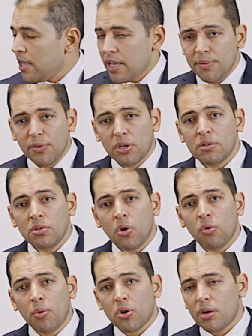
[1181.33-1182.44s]
If you want to know
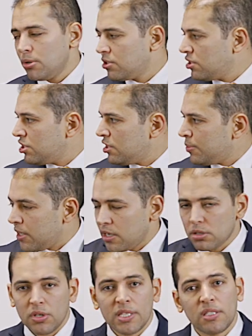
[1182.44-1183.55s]
more about the GDPR,
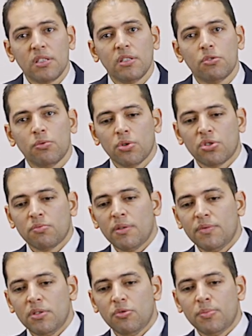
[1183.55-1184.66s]
don't hesitate to watch my
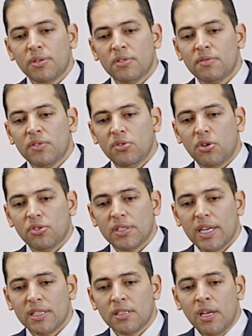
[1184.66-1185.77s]
previous video on
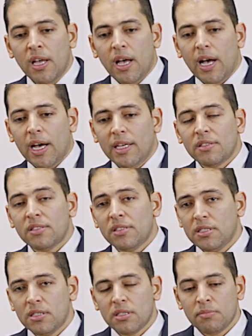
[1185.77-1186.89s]
that. And
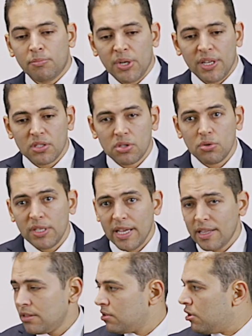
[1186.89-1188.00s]
this brings us to the
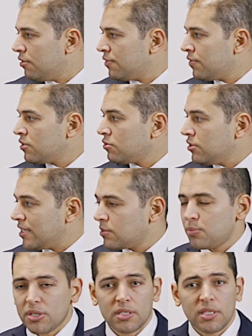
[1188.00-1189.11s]
end of today's today's
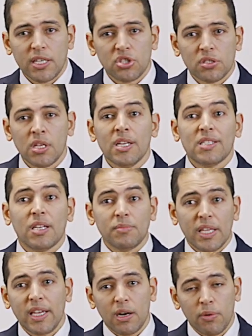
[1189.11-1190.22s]
presentation, some
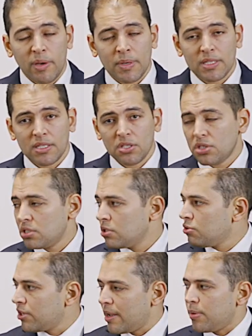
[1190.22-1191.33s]
takeaway messages to
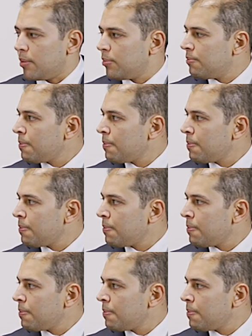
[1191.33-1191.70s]
wrap up.